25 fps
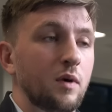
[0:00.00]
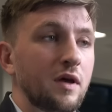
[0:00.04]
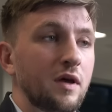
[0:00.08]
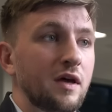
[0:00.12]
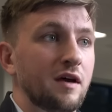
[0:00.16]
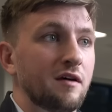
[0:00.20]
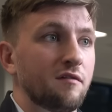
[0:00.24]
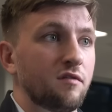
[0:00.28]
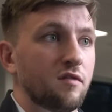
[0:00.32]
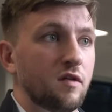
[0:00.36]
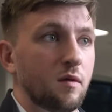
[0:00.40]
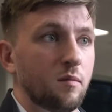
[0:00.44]
We
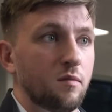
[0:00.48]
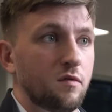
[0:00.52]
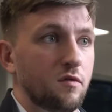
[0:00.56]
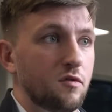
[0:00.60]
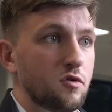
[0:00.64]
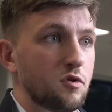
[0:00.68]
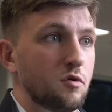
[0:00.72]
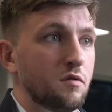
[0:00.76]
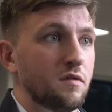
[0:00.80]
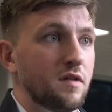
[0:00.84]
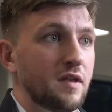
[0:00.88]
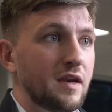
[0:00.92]
have
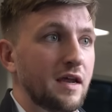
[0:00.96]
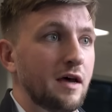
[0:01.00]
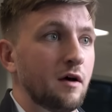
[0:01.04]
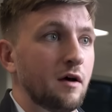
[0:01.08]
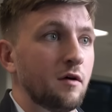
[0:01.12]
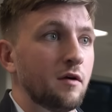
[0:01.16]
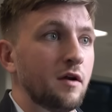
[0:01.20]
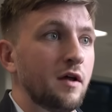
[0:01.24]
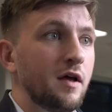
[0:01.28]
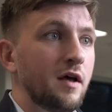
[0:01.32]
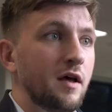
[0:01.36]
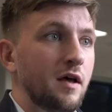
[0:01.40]
substituted
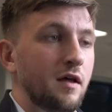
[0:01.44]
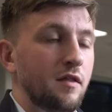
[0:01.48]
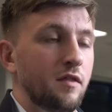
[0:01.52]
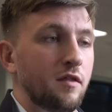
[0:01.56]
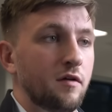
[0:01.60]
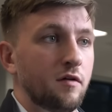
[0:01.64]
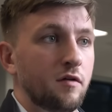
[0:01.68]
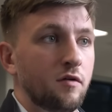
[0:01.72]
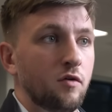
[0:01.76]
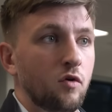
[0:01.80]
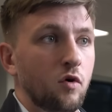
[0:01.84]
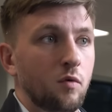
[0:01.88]
out
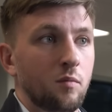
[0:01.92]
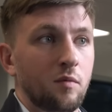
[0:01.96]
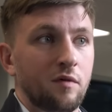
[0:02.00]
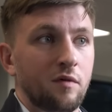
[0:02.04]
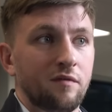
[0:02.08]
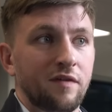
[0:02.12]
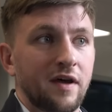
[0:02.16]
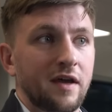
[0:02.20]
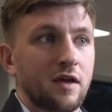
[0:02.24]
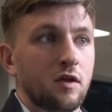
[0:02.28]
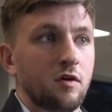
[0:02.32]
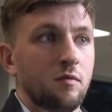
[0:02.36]
the
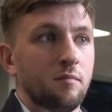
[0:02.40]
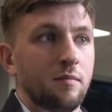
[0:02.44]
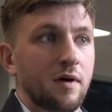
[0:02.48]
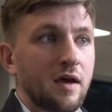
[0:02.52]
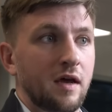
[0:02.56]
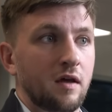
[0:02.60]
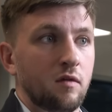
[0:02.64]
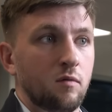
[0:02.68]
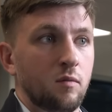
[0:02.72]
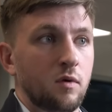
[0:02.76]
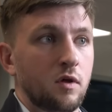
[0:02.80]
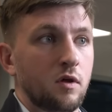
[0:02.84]
normal vacuum
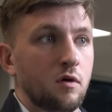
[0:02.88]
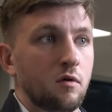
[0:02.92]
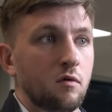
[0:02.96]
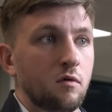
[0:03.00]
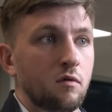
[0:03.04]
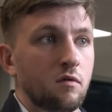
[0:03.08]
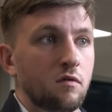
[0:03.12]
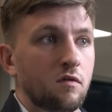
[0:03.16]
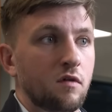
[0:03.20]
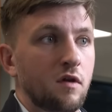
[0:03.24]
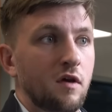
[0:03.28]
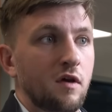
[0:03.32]
bags we
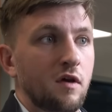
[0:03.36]
use